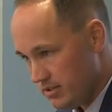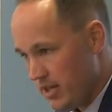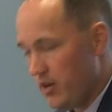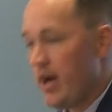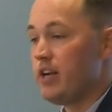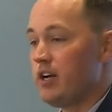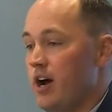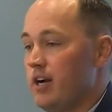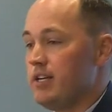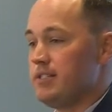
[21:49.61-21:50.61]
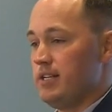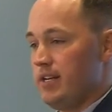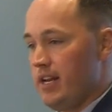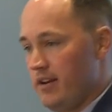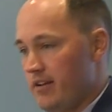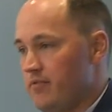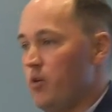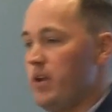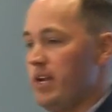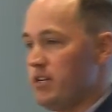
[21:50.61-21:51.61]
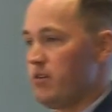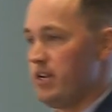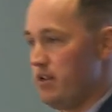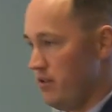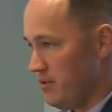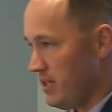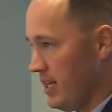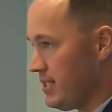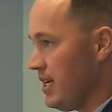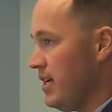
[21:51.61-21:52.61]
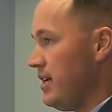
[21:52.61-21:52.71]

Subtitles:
you know, how to caucus and voting and trying to do those things.